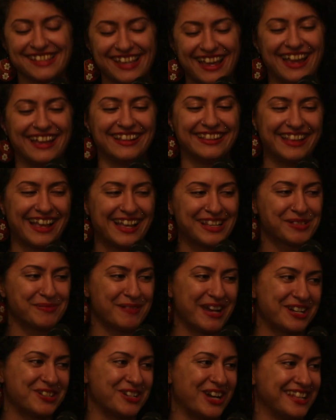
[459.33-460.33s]
and that's
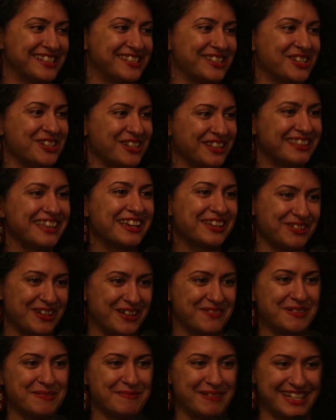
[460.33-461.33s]
my transition. Thank you,
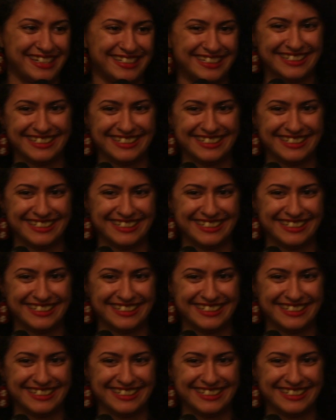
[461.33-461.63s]
everybody.